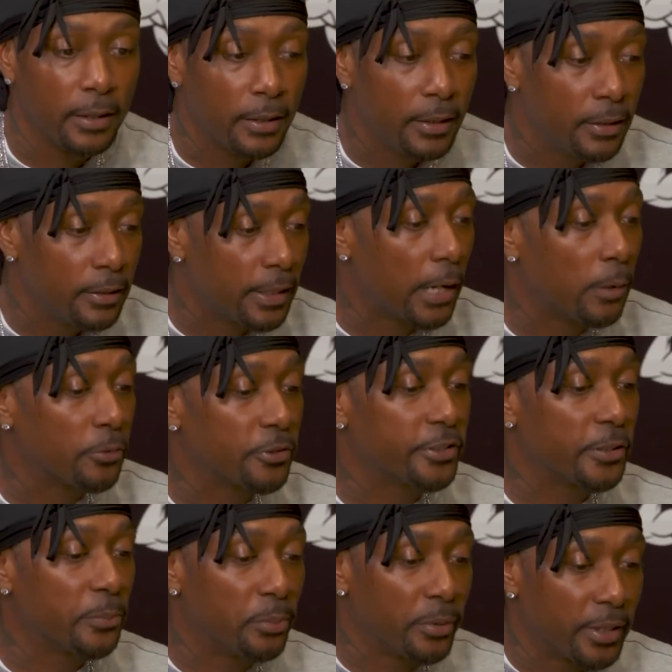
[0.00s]
Like, that was
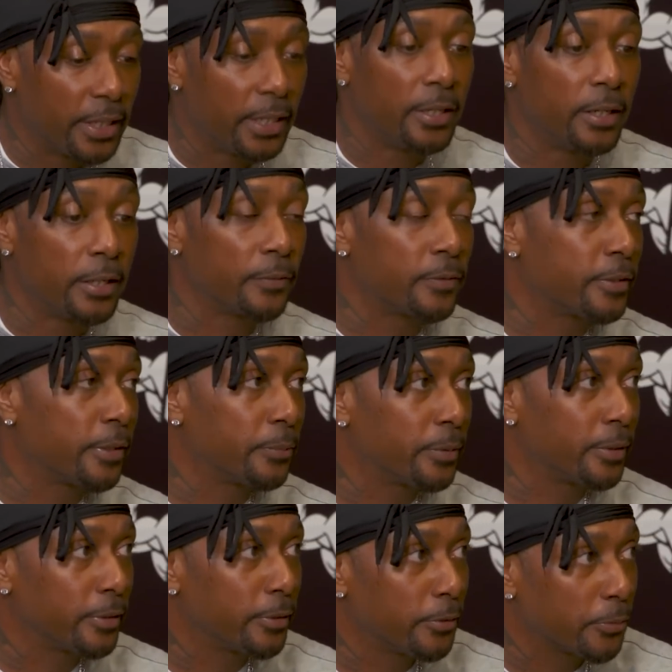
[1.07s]
the beginning of
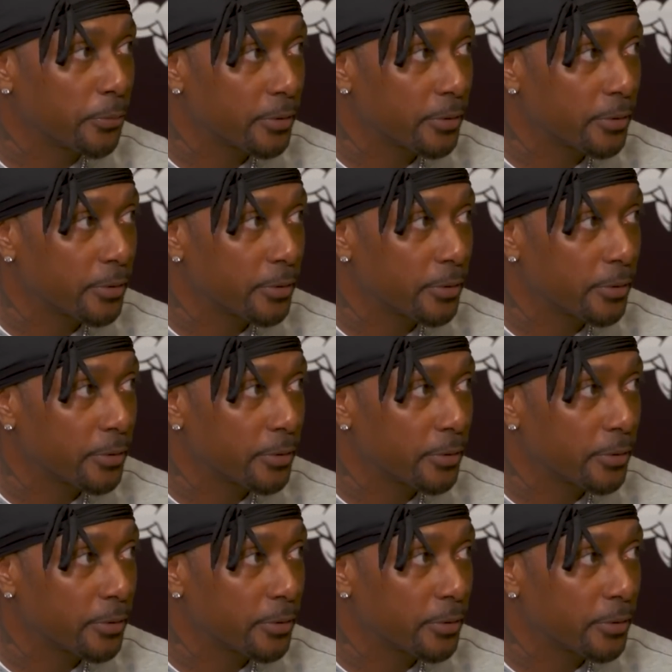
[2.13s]
something. You know what I'm